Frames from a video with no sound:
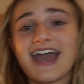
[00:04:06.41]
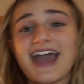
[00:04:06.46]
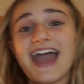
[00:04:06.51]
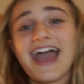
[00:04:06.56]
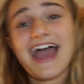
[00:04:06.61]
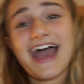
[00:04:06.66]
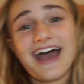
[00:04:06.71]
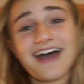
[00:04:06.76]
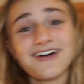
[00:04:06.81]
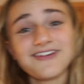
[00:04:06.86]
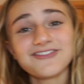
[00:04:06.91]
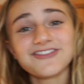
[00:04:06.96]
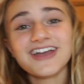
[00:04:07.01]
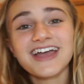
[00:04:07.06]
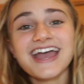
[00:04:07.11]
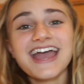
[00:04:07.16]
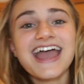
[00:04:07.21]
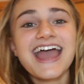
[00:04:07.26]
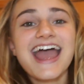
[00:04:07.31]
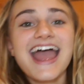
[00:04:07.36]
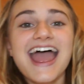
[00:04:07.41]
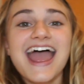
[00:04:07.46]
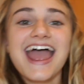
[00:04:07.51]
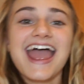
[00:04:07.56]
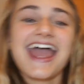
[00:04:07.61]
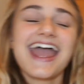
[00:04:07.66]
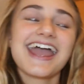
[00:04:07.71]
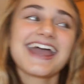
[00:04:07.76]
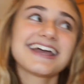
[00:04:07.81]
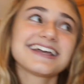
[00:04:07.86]
I have
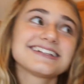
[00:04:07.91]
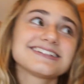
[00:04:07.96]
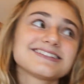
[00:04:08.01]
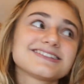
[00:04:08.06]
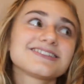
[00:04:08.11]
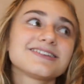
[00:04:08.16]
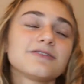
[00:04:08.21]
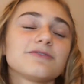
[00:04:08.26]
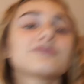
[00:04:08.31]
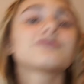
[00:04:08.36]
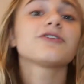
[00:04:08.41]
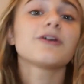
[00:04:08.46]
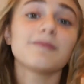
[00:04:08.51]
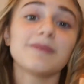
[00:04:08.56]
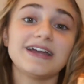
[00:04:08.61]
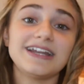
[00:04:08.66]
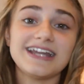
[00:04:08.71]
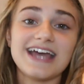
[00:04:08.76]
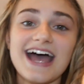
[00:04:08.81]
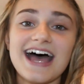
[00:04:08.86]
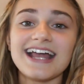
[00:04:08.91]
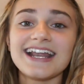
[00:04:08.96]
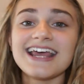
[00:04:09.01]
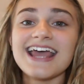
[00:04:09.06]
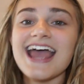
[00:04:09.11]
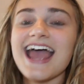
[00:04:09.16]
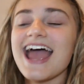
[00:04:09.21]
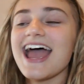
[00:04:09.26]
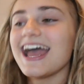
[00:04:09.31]
and so, from my dad.